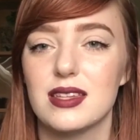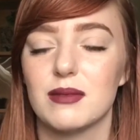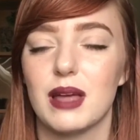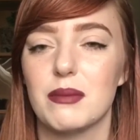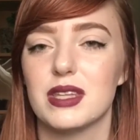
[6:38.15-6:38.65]

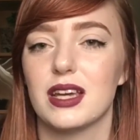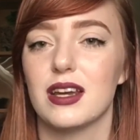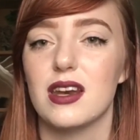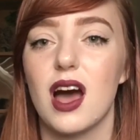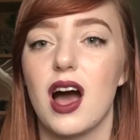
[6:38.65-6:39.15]
Sometimes they
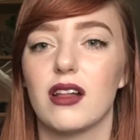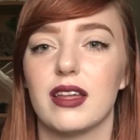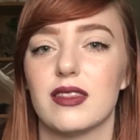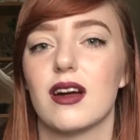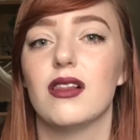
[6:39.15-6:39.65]
can knock
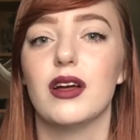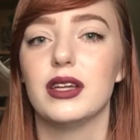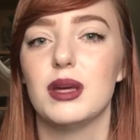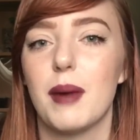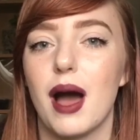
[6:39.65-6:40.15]
like the
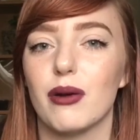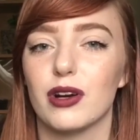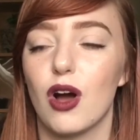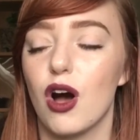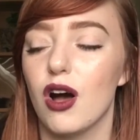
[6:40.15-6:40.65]
clunky
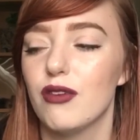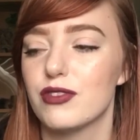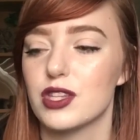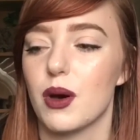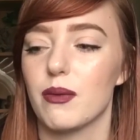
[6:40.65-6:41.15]
powder off,
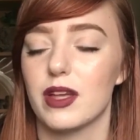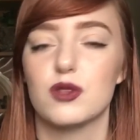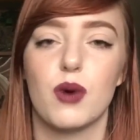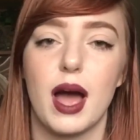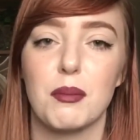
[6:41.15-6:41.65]
so
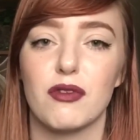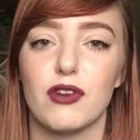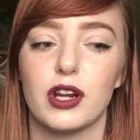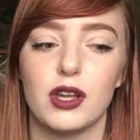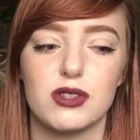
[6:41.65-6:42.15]
that's why I
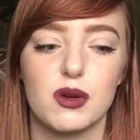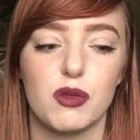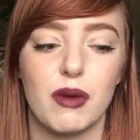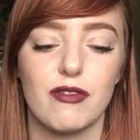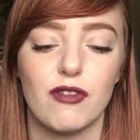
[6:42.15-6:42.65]
prefer to use it with my